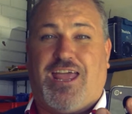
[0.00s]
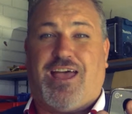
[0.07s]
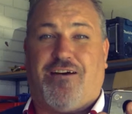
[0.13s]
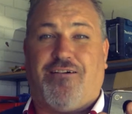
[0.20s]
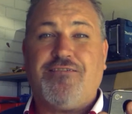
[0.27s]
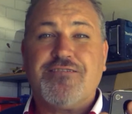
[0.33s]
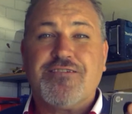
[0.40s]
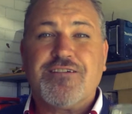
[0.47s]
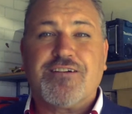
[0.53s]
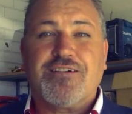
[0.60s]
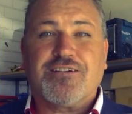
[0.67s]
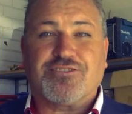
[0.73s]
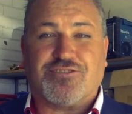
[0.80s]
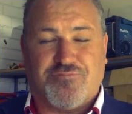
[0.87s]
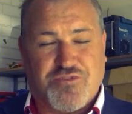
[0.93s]
now
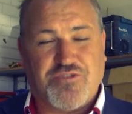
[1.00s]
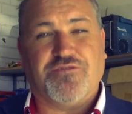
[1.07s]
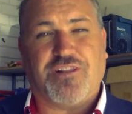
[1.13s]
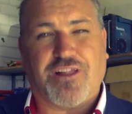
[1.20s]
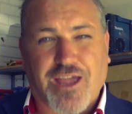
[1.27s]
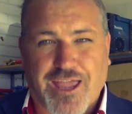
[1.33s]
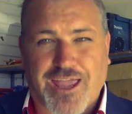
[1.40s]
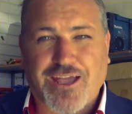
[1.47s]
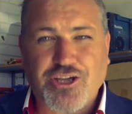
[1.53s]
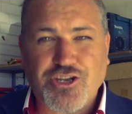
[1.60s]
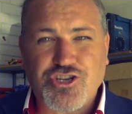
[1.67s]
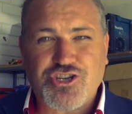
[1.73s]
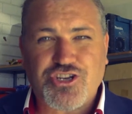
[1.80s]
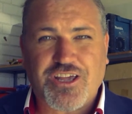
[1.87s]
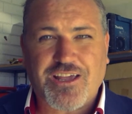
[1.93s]
to Mueller Air
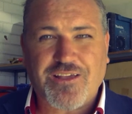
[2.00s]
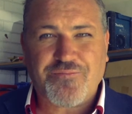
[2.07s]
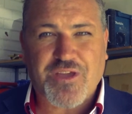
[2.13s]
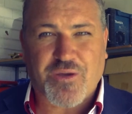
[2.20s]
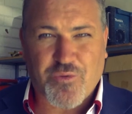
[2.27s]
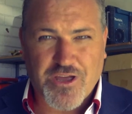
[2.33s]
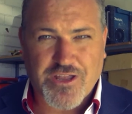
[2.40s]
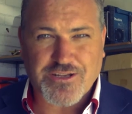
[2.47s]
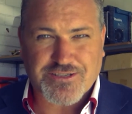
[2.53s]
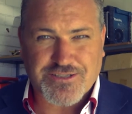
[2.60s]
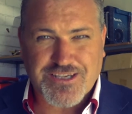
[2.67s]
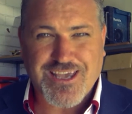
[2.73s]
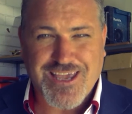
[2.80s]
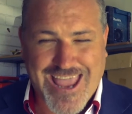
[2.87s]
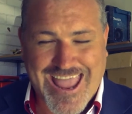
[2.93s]
Conditioning, and we're going to
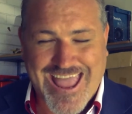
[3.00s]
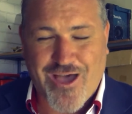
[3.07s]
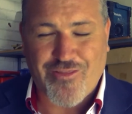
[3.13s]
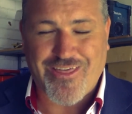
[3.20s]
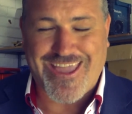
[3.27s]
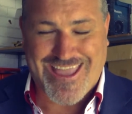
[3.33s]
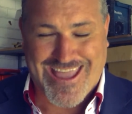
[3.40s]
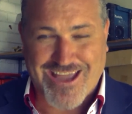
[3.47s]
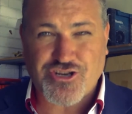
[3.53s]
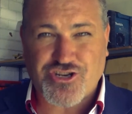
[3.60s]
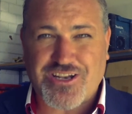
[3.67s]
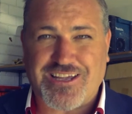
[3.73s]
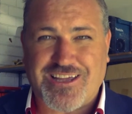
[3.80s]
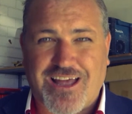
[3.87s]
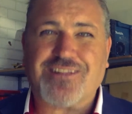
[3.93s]
see how they
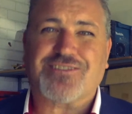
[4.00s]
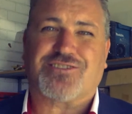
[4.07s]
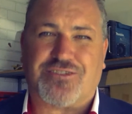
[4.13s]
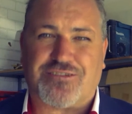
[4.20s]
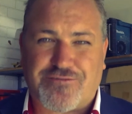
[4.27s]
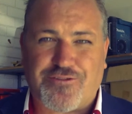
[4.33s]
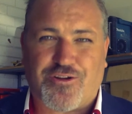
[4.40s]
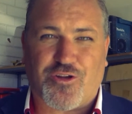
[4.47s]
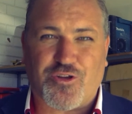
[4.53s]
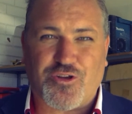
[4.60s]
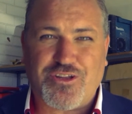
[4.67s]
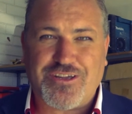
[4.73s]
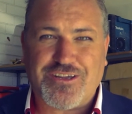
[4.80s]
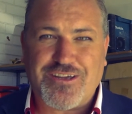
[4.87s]
actually answer the phone